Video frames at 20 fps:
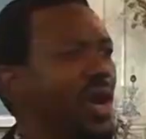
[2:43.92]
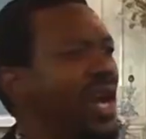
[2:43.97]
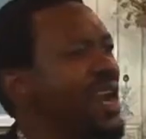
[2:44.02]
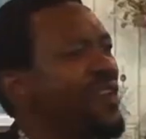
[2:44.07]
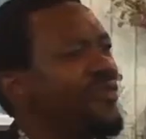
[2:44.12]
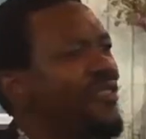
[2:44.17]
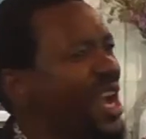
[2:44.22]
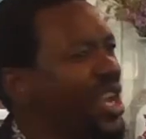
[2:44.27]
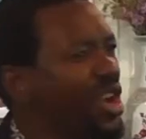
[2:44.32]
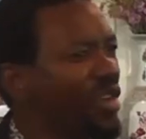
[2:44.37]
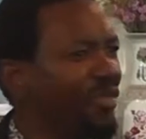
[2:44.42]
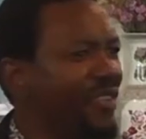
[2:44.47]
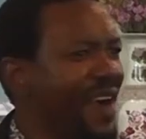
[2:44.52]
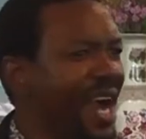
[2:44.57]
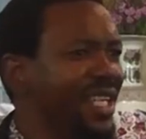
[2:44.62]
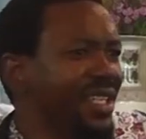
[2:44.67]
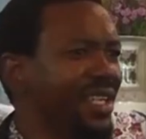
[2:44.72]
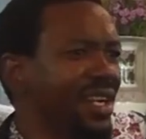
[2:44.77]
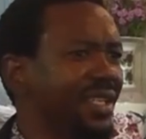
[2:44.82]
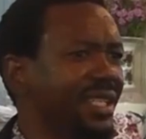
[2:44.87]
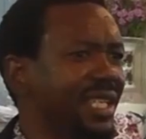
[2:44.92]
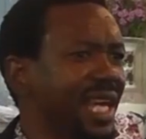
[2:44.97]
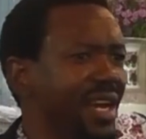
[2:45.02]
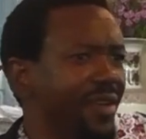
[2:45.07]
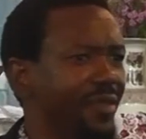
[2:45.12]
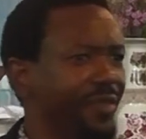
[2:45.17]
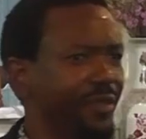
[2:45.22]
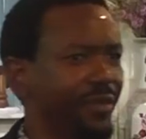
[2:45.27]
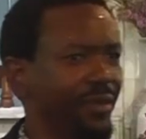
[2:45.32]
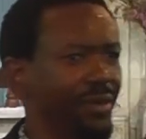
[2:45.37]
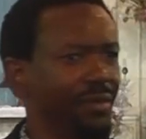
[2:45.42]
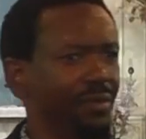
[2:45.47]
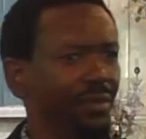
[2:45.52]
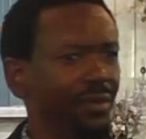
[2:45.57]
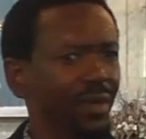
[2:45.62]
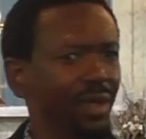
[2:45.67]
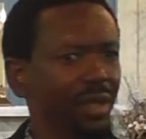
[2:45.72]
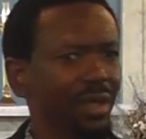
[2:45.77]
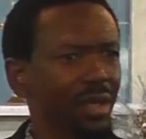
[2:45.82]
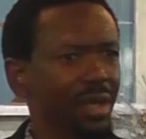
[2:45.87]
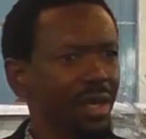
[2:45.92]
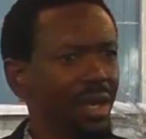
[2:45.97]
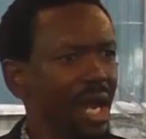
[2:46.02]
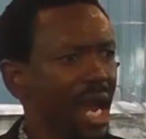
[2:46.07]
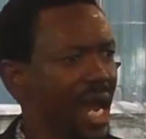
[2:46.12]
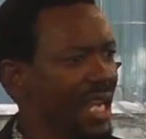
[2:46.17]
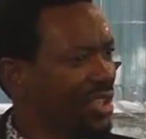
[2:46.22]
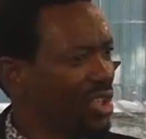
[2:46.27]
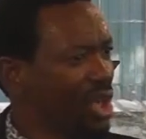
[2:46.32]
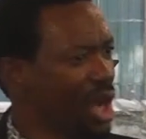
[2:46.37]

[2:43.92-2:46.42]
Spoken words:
Wherever you find yourself. I